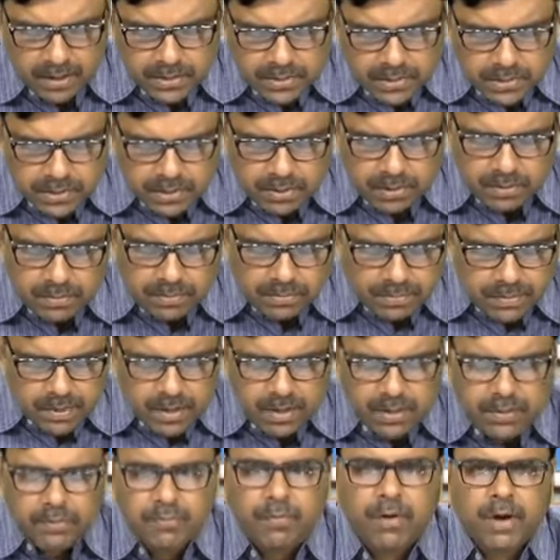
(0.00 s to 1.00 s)
So,
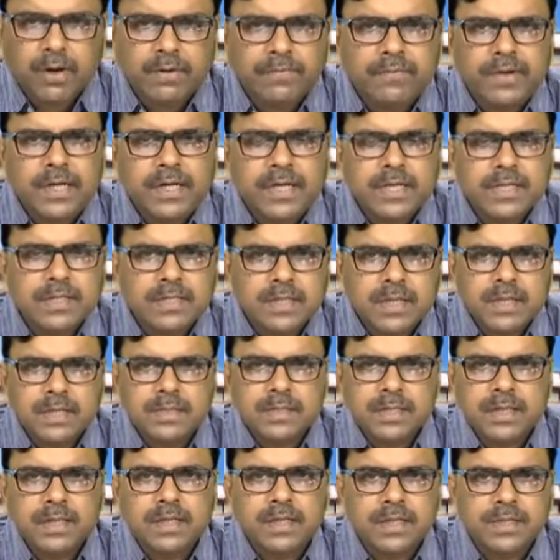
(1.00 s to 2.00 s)
what we
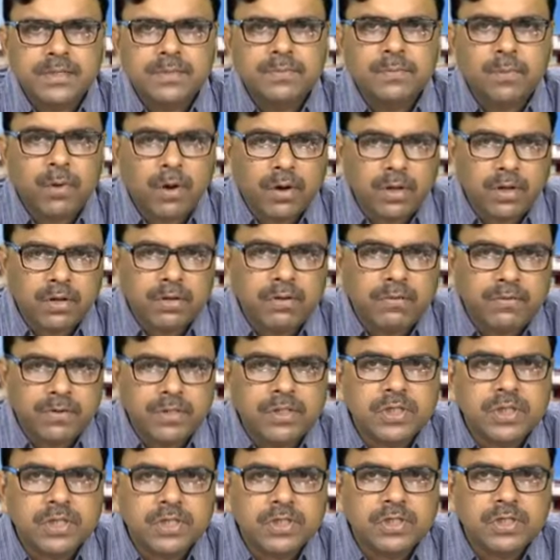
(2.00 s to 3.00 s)
discuss in this module,
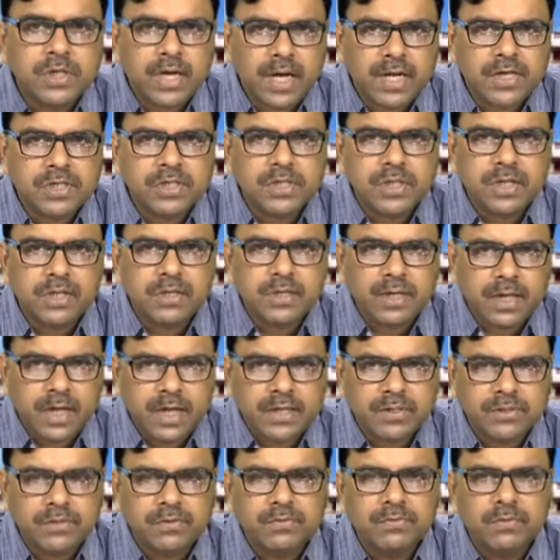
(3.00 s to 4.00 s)
which is titled
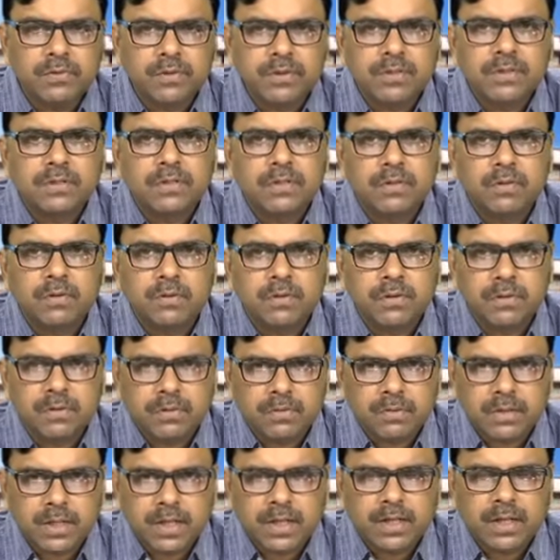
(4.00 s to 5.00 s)
as you would go
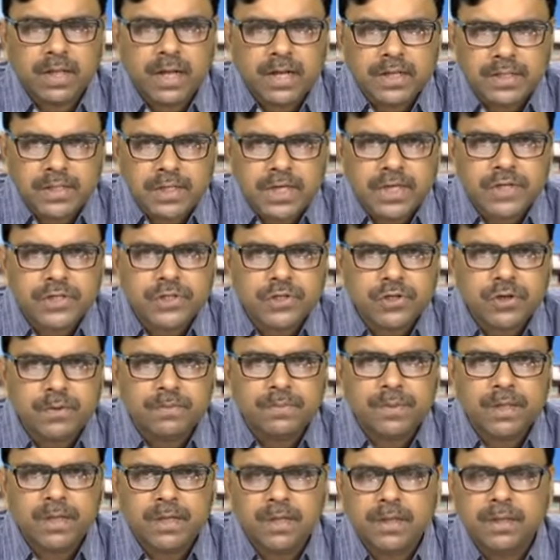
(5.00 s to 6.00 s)
through the content
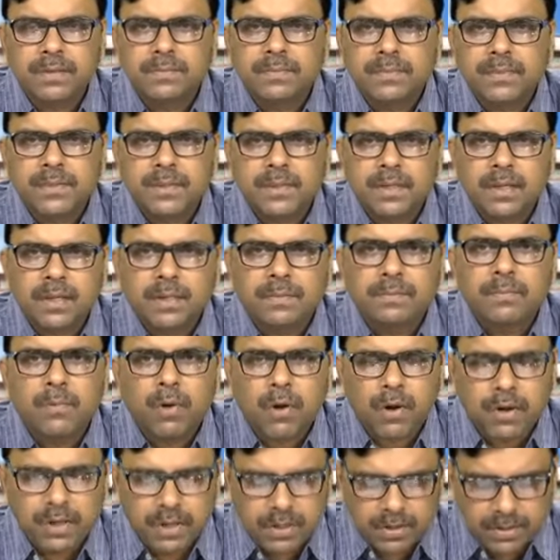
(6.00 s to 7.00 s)
of the uh,
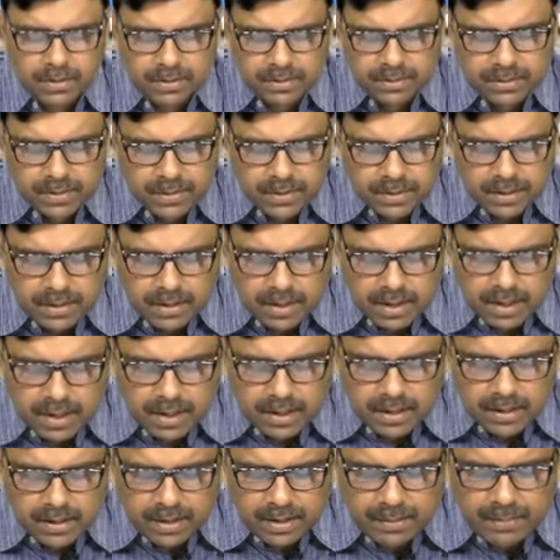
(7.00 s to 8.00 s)
module
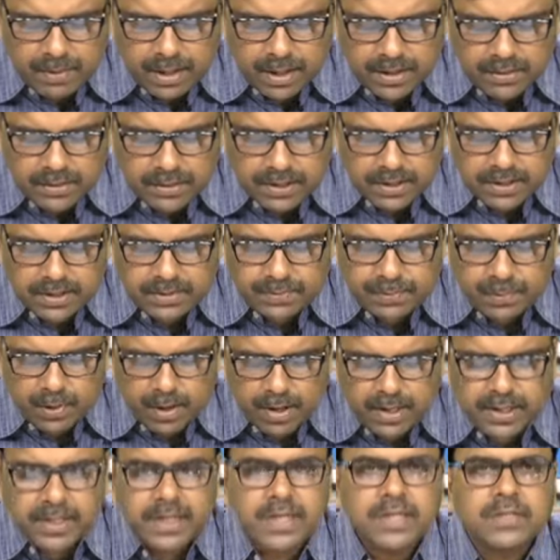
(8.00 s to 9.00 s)
uh, about this
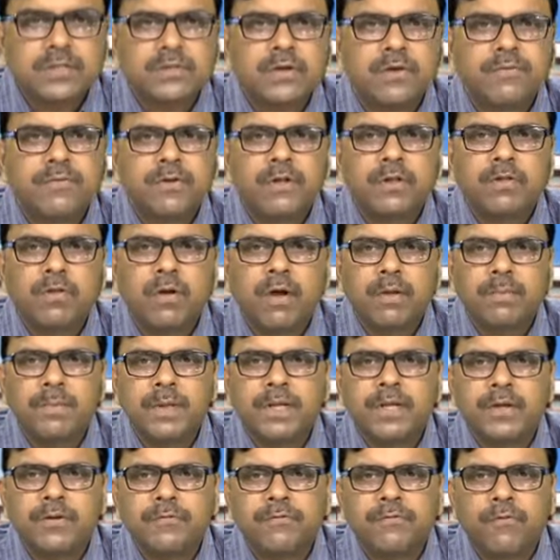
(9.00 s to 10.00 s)
politics of
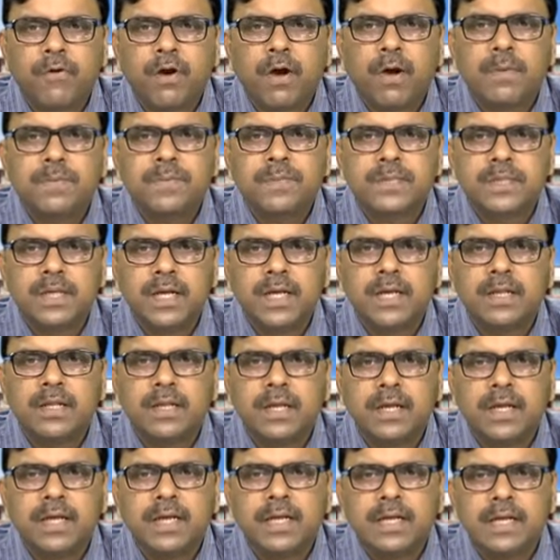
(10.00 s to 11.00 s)
economic reforms in
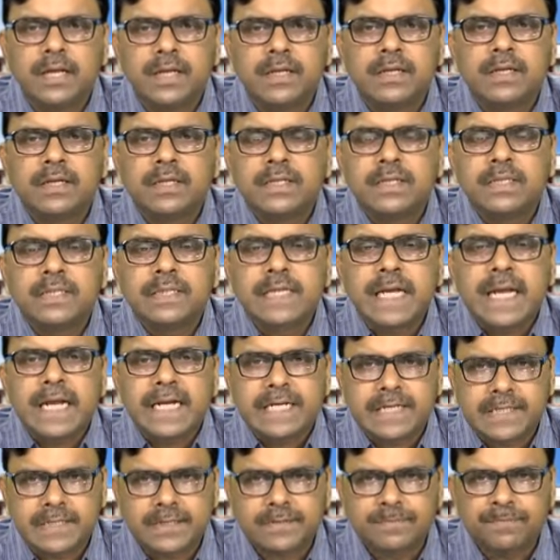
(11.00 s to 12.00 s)
the Indian
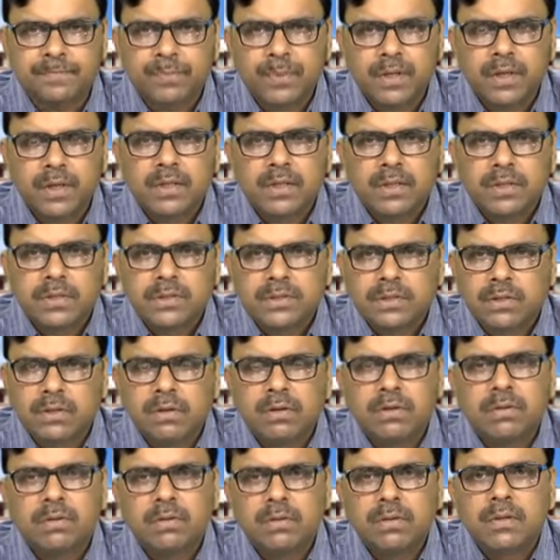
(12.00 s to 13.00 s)
states.
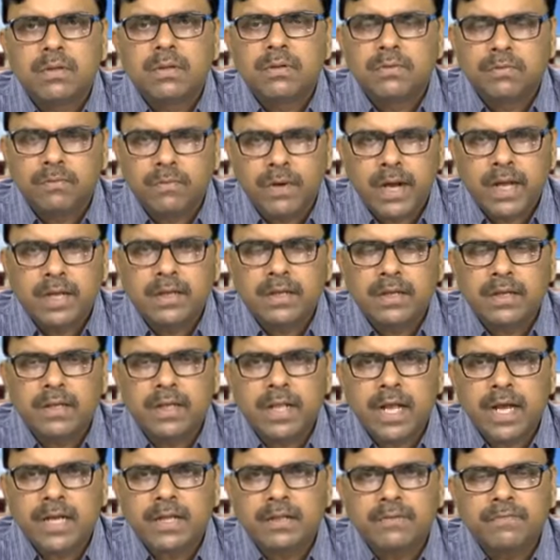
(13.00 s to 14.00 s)
So, one,
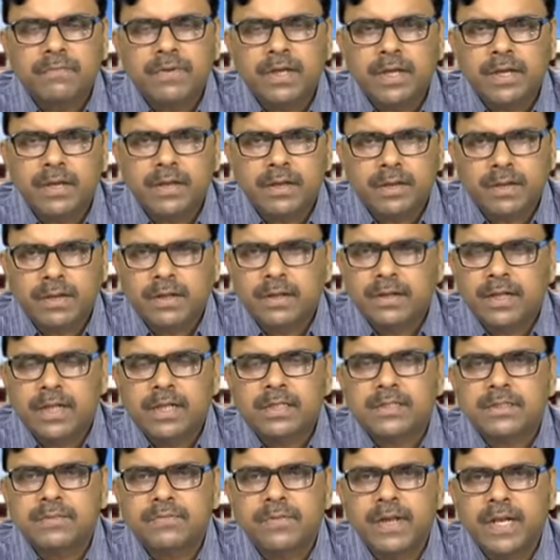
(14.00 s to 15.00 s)
like we,
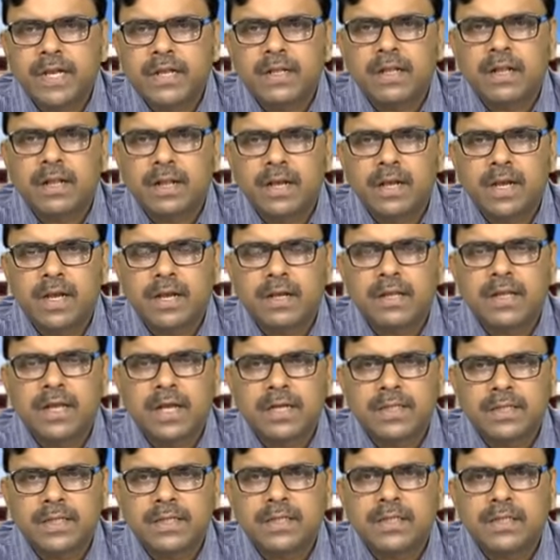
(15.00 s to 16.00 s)
it's very clear
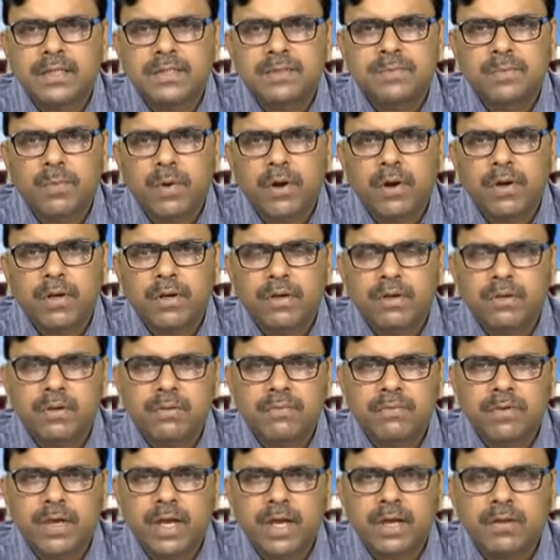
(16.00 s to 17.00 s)
that in this
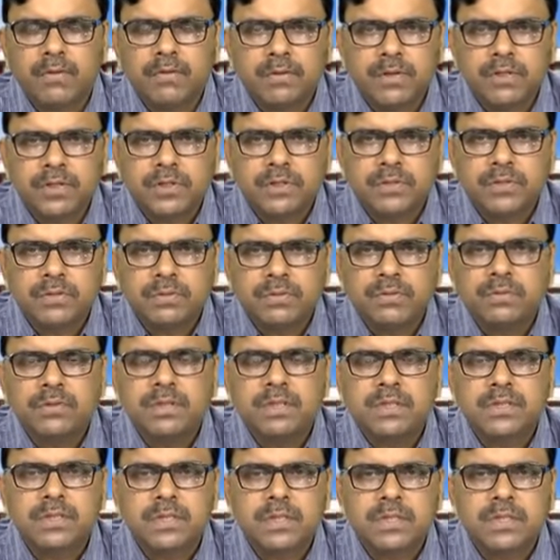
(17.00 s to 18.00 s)
module we are going to
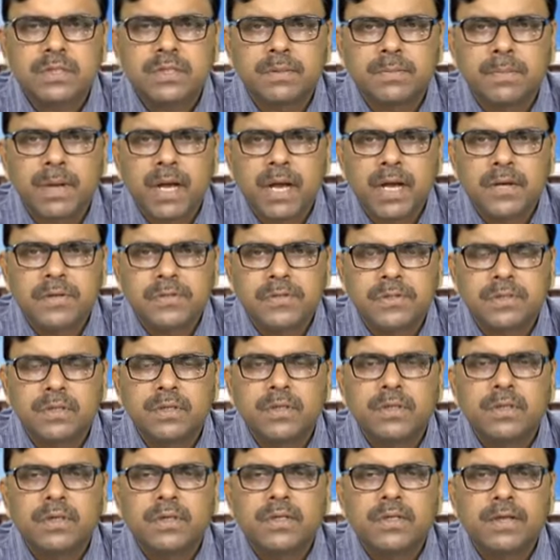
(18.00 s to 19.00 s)
discuss about
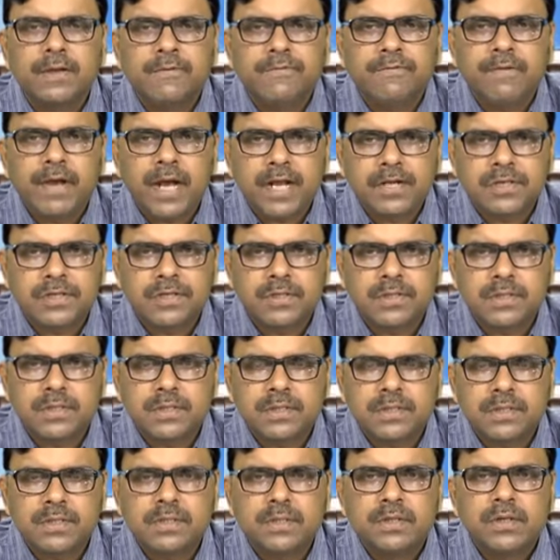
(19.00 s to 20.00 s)
the
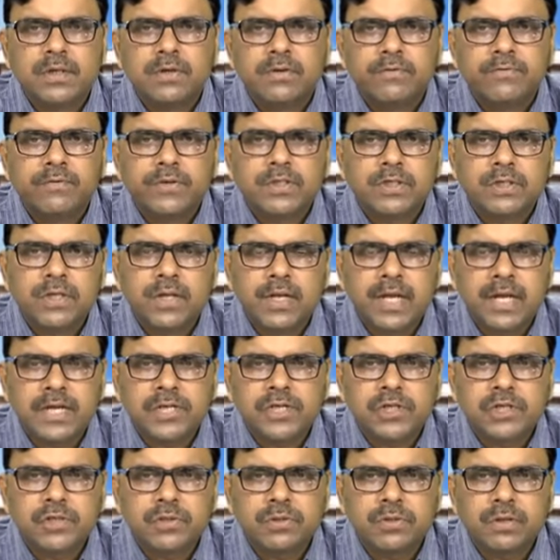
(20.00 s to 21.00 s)
factors which
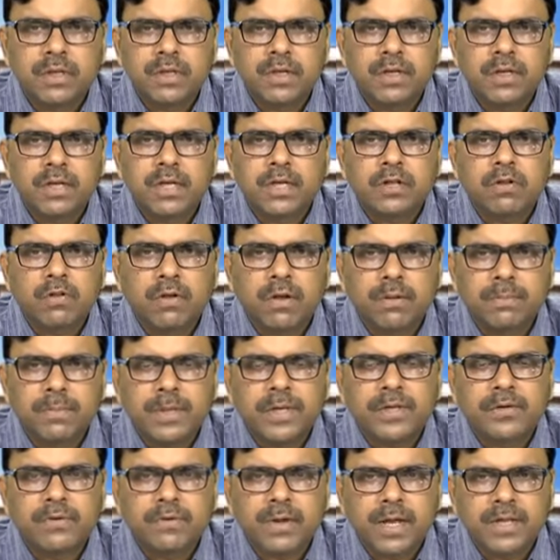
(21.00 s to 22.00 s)
led to the
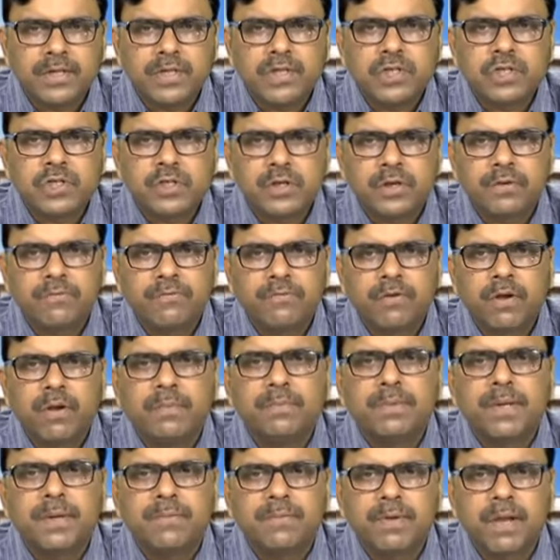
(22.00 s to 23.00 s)
economy transition
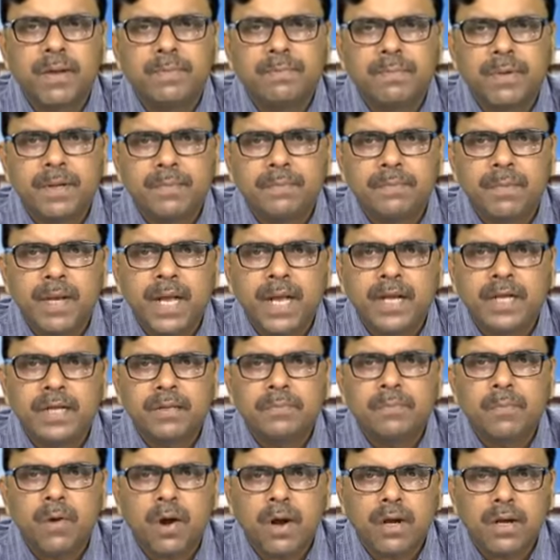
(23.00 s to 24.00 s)
from development
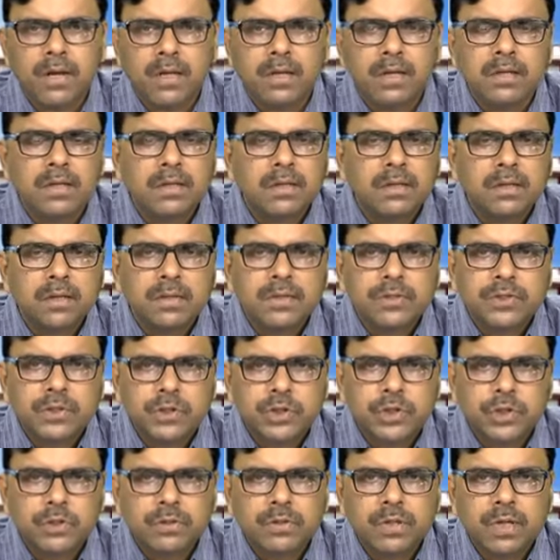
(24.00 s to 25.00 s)
planning model
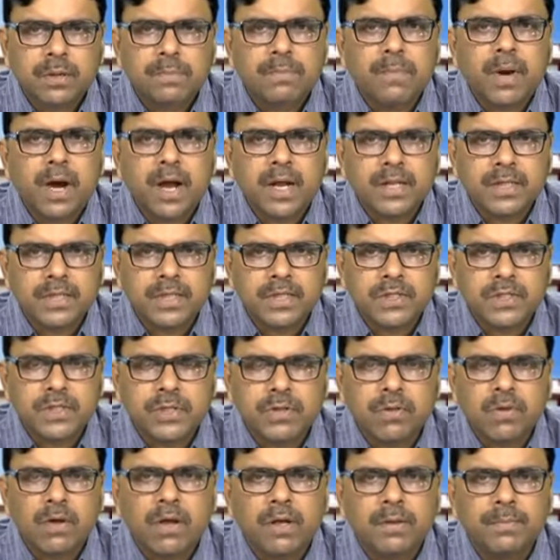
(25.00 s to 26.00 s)
to the market
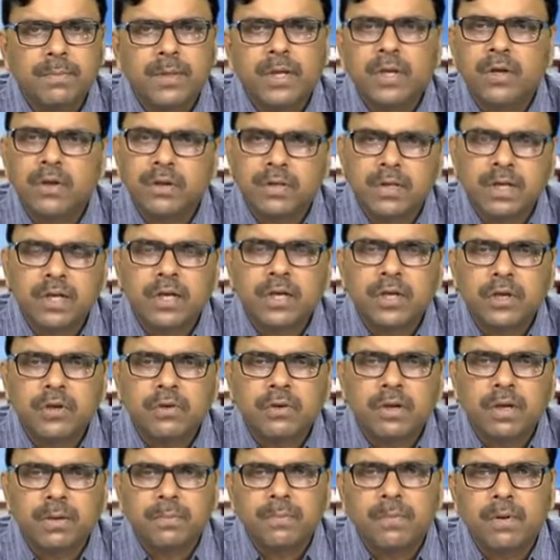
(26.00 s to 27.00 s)
economy or the
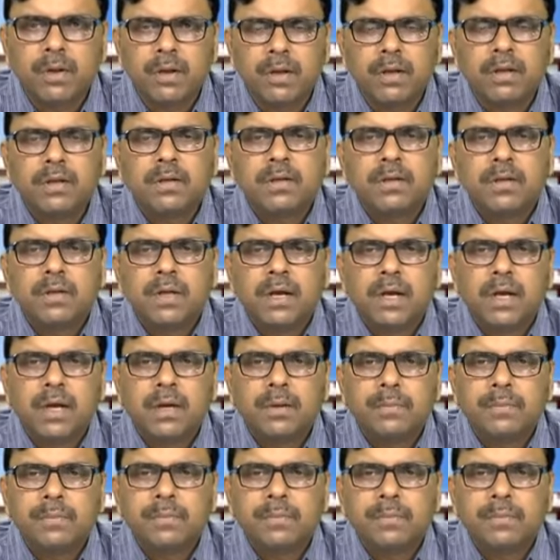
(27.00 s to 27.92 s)
neoliberal uh,